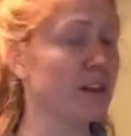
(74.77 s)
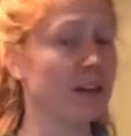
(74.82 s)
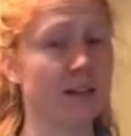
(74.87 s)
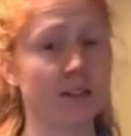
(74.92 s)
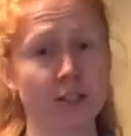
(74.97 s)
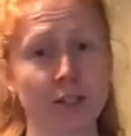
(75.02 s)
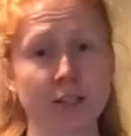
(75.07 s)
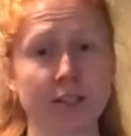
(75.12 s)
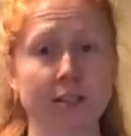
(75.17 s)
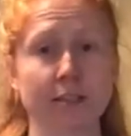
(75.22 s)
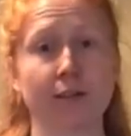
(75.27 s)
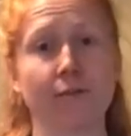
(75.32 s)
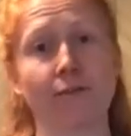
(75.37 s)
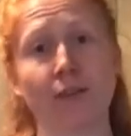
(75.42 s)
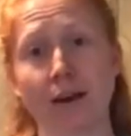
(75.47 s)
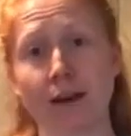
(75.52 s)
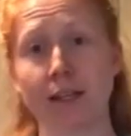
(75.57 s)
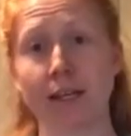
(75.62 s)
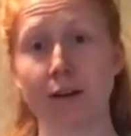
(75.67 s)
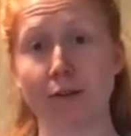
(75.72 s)
Just a
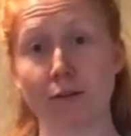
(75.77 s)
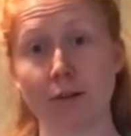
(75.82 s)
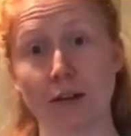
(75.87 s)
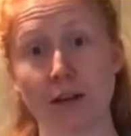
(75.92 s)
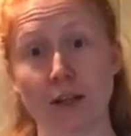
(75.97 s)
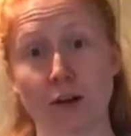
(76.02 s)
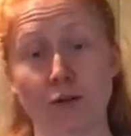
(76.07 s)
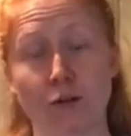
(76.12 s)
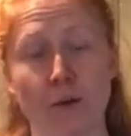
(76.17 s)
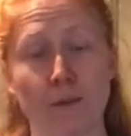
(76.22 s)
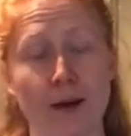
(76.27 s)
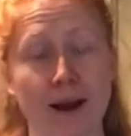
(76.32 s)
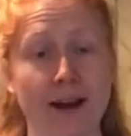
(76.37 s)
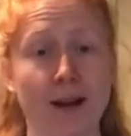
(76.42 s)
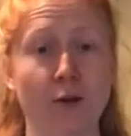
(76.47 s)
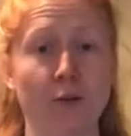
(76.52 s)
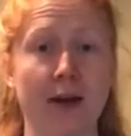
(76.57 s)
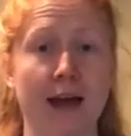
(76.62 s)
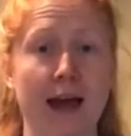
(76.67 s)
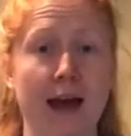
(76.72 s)
friendly little
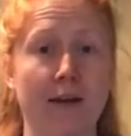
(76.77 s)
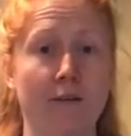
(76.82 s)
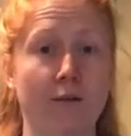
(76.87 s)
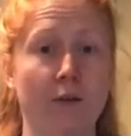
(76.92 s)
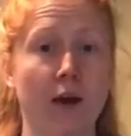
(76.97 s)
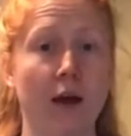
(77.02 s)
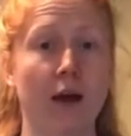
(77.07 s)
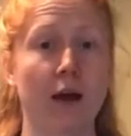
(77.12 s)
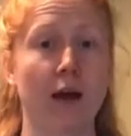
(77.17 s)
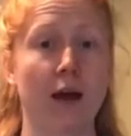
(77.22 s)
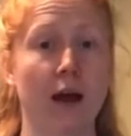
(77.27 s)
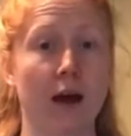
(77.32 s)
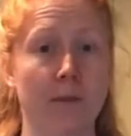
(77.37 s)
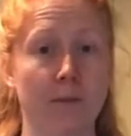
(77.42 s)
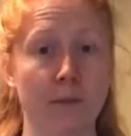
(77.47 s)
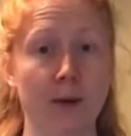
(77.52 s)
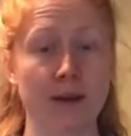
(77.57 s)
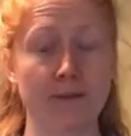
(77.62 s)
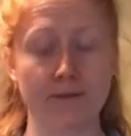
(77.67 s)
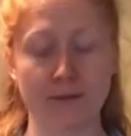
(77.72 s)
reminder, we have a
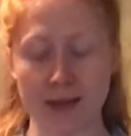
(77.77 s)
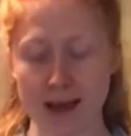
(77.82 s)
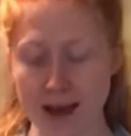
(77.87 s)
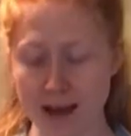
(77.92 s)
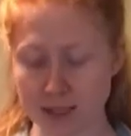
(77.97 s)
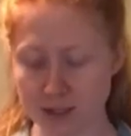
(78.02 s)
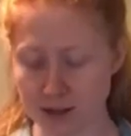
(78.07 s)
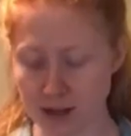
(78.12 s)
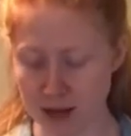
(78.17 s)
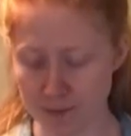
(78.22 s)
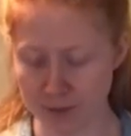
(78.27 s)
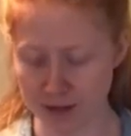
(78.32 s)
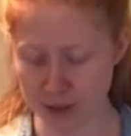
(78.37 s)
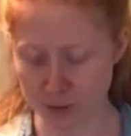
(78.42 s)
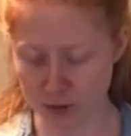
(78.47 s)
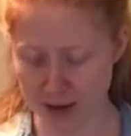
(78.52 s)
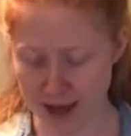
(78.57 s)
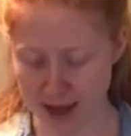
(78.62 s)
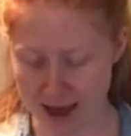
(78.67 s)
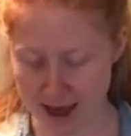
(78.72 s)
B flat, so that means
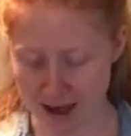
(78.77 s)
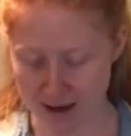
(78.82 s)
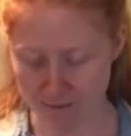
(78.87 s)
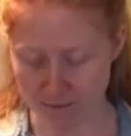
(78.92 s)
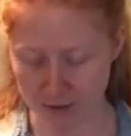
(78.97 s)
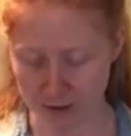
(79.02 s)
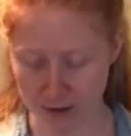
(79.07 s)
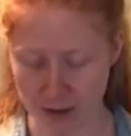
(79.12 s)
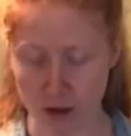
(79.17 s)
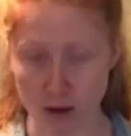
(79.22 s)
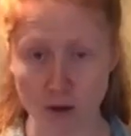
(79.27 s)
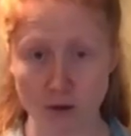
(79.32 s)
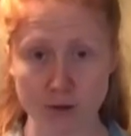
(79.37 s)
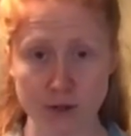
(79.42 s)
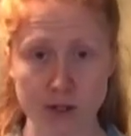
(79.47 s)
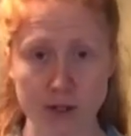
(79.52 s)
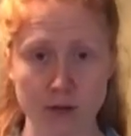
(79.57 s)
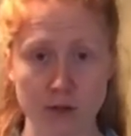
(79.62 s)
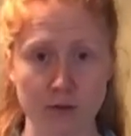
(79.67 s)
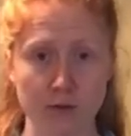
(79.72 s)
we have low
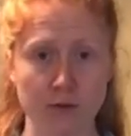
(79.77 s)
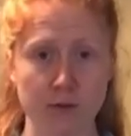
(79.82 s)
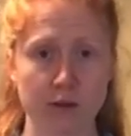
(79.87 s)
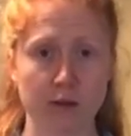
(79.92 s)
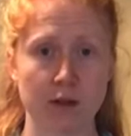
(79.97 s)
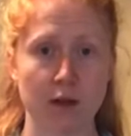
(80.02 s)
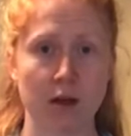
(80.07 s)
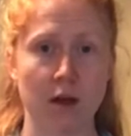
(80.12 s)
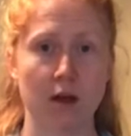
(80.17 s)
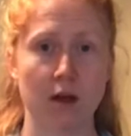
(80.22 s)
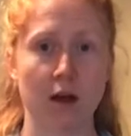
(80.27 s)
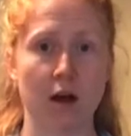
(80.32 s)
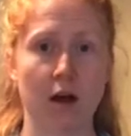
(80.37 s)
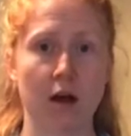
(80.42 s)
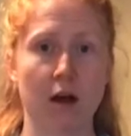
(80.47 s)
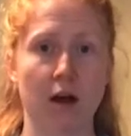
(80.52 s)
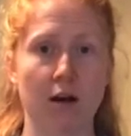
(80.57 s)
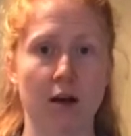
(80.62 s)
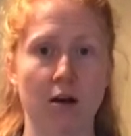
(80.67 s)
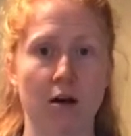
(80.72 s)
2s
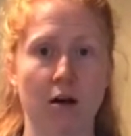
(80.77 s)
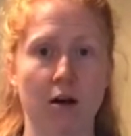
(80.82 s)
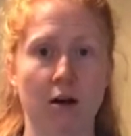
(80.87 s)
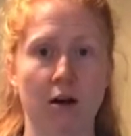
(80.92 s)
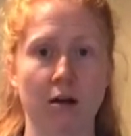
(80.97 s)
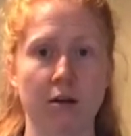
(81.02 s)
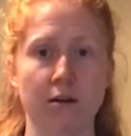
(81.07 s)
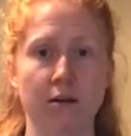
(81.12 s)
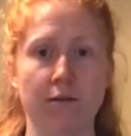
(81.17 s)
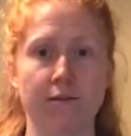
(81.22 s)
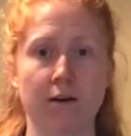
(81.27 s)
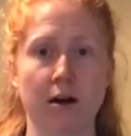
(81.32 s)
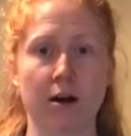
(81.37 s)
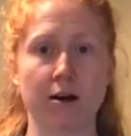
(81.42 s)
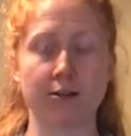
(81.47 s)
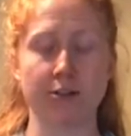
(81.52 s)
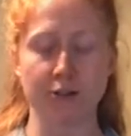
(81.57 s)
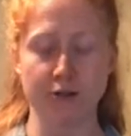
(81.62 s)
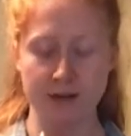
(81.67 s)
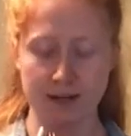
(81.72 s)
on all of our
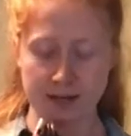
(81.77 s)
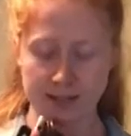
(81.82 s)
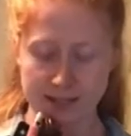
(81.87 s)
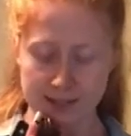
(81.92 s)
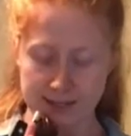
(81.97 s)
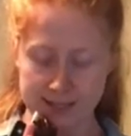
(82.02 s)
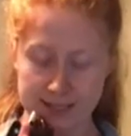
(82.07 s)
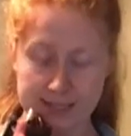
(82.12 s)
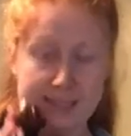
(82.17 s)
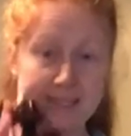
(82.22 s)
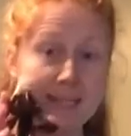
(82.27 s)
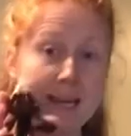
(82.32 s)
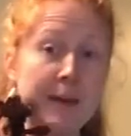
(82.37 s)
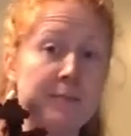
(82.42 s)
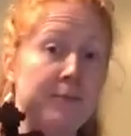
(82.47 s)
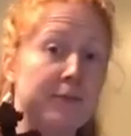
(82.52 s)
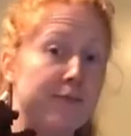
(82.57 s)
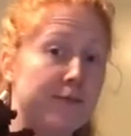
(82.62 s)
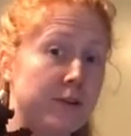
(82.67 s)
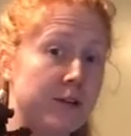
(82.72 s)
strings
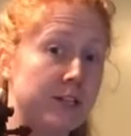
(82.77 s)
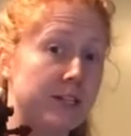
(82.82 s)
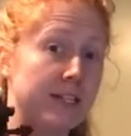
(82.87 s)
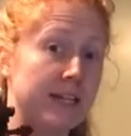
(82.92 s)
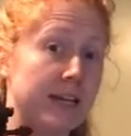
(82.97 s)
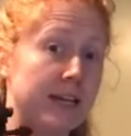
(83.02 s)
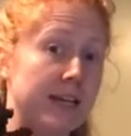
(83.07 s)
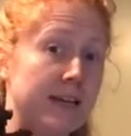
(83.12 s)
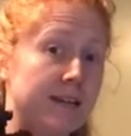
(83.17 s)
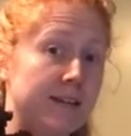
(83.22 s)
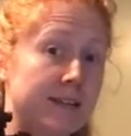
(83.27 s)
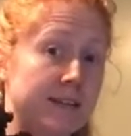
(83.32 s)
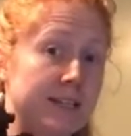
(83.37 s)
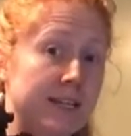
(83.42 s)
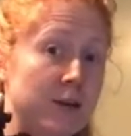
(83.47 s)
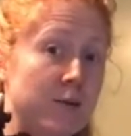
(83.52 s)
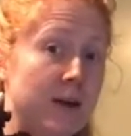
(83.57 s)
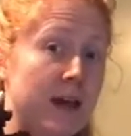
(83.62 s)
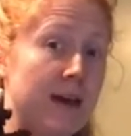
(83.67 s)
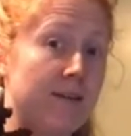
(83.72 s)
except for C.
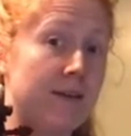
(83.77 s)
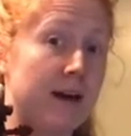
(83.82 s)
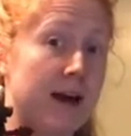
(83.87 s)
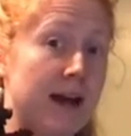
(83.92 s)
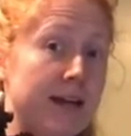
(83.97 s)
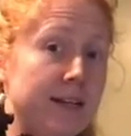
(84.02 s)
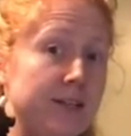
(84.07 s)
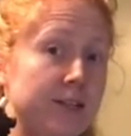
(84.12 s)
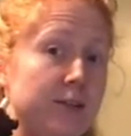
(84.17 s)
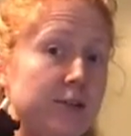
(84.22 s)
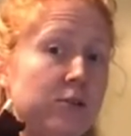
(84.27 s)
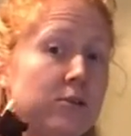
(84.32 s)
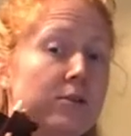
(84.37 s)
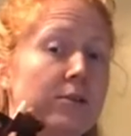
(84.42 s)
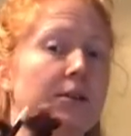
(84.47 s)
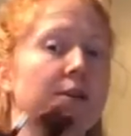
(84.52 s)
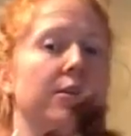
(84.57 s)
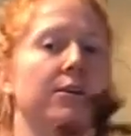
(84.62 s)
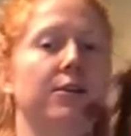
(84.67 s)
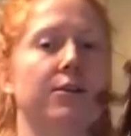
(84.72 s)
C we have a high 2,
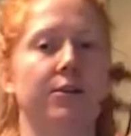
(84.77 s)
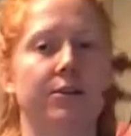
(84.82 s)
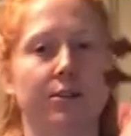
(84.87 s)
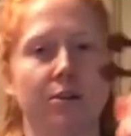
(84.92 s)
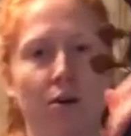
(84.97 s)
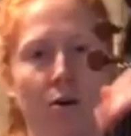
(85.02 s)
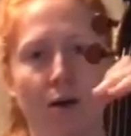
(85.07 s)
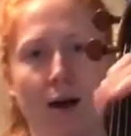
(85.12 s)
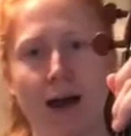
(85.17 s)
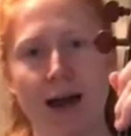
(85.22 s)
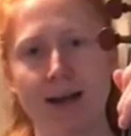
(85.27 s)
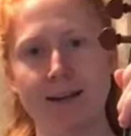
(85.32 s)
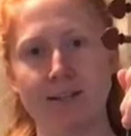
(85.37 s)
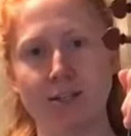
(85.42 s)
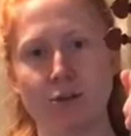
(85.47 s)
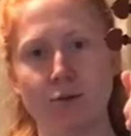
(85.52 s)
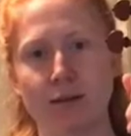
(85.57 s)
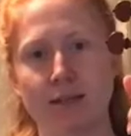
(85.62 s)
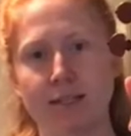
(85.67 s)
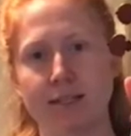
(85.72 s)
so high
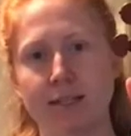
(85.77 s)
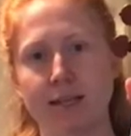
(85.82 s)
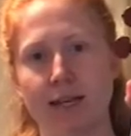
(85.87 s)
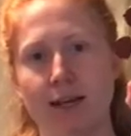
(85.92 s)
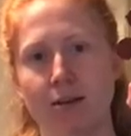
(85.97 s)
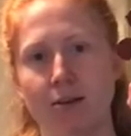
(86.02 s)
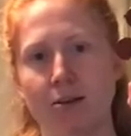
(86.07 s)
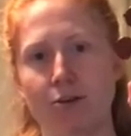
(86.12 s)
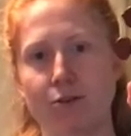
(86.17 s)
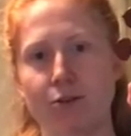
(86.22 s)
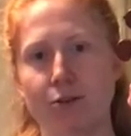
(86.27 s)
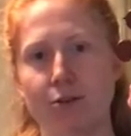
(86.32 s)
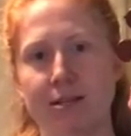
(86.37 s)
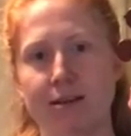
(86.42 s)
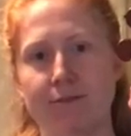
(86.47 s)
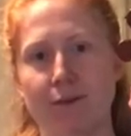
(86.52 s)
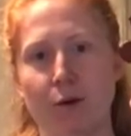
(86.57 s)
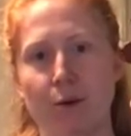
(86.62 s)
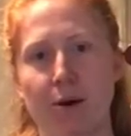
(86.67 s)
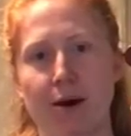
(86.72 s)
2 on C, low 2s
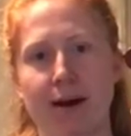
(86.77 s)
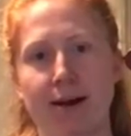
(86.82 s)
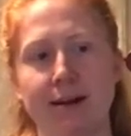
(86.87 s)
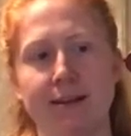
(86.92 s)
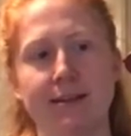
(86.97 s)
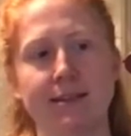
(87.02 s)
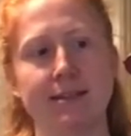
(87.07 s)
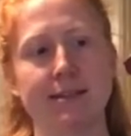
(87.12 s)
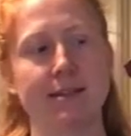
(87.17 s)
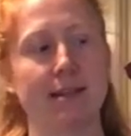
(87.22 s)
everywhere else,